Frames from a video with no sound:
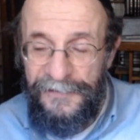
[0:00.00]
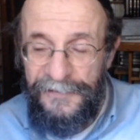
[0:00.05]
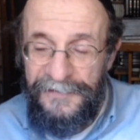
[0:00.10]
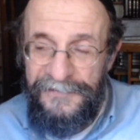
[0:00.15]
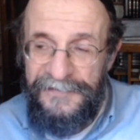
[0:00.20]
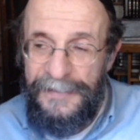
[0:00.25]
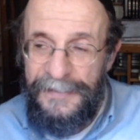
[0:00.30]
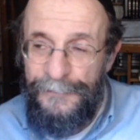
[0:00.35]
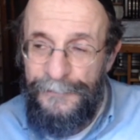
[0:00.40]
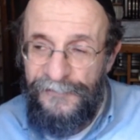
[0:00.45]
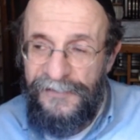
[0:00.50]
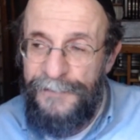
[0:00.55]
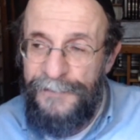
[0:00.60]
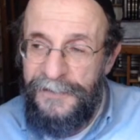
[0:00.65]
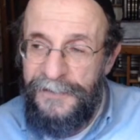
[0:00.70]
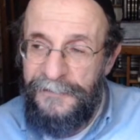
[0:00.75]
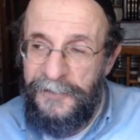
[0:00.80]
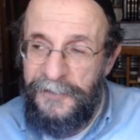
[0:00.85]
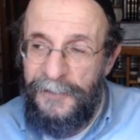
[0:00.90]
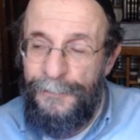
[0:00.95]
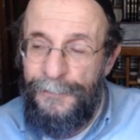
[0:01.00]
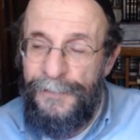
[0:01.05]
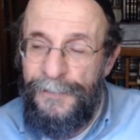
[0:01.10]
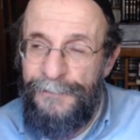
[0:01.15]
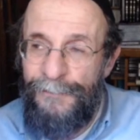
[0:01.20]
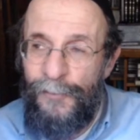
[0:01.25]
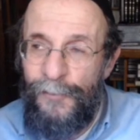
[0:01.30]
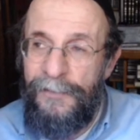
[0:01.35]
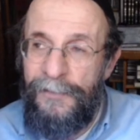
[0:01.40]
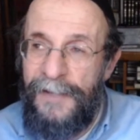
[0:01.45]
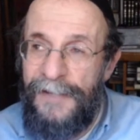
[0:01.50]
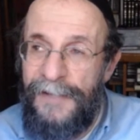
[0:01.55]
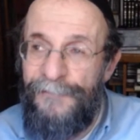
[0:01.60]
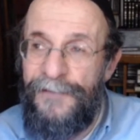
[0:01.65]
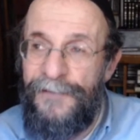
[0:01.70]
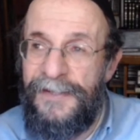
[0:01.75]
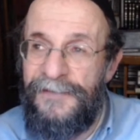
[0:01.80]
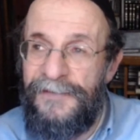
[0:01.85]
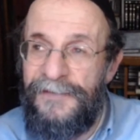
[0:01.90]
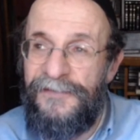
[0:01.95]
That seems to be a little bit more
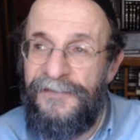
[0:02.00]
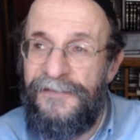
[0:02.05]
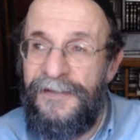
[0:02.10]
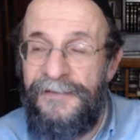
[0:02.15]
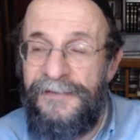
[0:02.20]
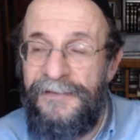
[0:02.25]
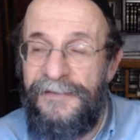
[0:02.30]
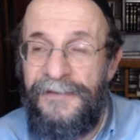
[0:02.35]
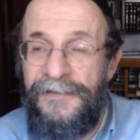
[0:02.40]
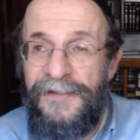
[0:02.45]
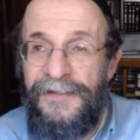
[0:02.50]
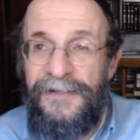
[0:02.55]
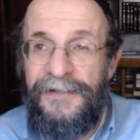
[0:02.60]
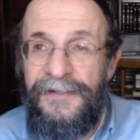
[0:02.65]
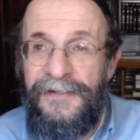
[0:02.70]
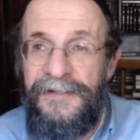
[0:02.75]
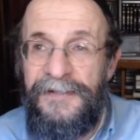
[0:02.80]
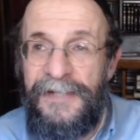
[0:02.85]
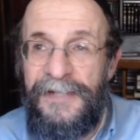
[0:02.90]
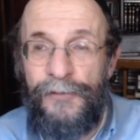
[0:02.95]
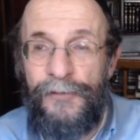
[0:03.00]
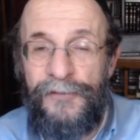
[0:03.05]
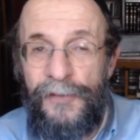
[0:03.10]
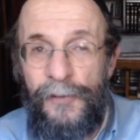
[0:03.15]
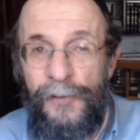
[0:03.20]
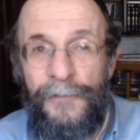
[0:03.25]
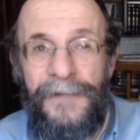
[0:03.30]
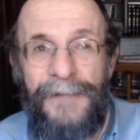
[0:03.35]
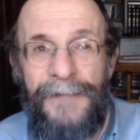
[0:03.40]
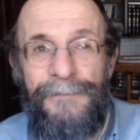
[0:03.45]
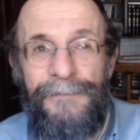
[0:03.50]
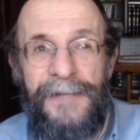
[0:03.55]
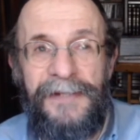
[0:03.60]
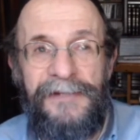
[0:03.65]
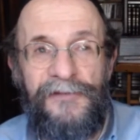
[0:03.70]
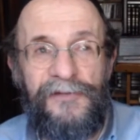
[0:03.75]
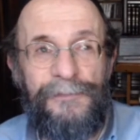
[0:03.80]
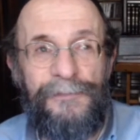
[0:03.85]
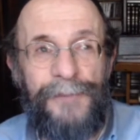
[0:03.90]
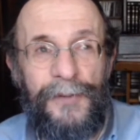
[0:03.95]
evidence that he never told them that
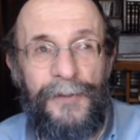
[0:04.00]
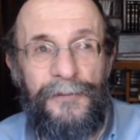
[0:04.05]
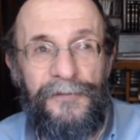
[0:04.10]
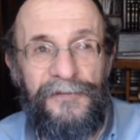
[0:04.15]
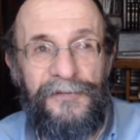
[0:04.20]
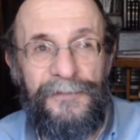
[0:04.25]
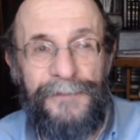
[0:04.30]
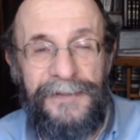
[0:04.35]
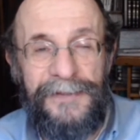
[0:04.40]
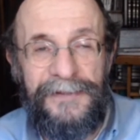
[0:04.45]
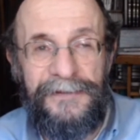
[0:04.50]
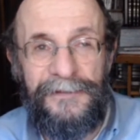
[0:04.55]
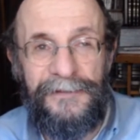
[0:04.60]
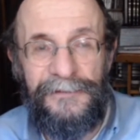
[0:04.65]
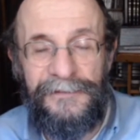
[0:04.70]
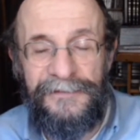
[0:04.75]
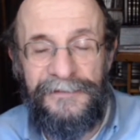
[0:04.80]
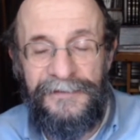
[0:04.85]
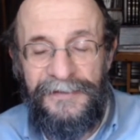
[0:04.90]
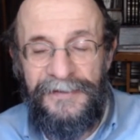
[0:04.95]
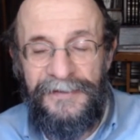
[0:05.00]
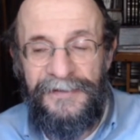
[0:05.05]
he's supposed to be killed,